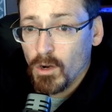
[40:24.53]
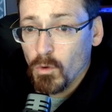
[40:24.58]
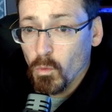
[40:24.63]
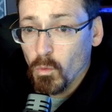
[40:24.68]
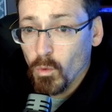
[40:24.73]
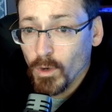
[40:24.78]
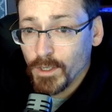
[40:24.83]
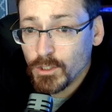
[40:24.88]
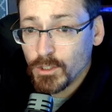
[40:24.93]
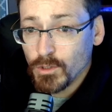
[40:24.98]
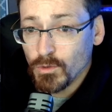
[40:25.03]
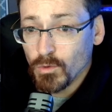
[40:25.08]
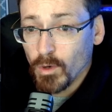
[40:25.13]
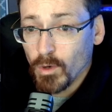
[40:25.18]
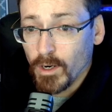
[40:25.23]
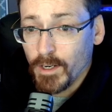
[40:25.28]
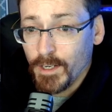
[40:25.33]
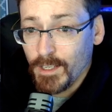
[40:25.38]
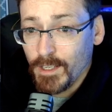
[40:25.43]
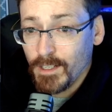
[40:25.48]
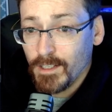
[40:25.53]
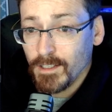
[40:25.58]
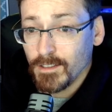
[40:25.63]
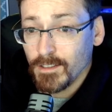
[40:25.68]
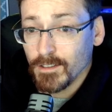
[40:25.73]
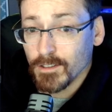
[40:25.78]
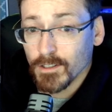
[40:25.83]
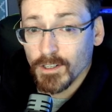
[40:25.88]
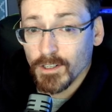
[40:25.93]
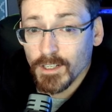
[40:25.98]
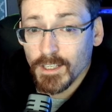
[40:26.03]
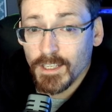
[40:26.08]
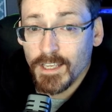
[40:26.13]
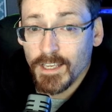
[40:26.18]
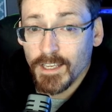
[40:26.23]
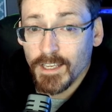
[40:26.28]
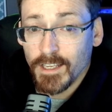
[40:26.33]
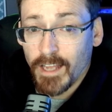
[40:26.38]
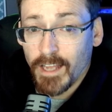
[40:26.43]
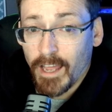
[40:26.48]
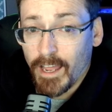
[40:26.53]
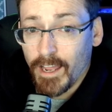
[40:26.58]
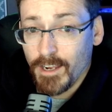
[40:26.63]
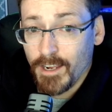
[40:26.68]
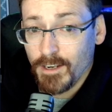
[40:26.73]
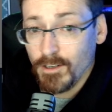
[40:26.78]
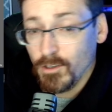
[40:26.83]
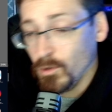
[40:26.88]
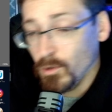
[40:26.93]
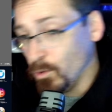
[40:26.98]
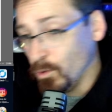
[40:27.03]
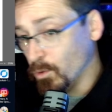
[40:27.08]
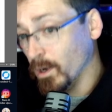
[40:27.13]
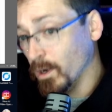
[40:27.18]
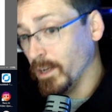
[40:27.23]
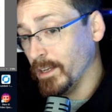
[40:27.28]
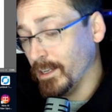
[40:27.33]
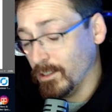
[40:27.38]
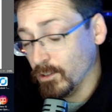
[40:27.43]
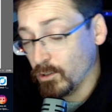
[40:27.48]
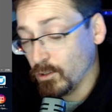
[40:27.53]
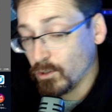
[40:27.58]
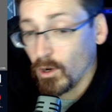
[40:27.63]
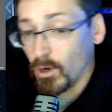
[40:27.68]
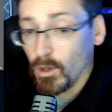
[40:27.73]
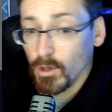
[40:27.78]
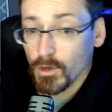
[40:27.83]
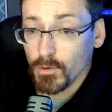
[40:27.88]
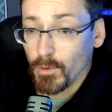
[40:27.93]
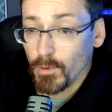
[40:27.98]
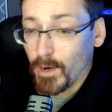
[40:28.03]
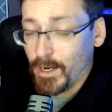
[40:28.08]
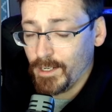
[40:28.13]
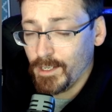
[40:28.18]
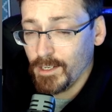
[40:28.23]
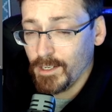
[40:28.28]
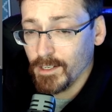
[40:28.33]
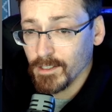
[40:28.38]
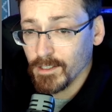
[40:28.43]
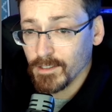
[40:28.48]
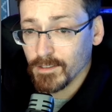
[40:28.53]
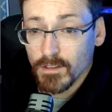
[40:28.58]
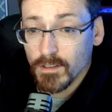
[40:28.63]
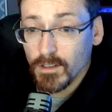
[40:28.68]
Once you run it, you're going to get a new installer right here.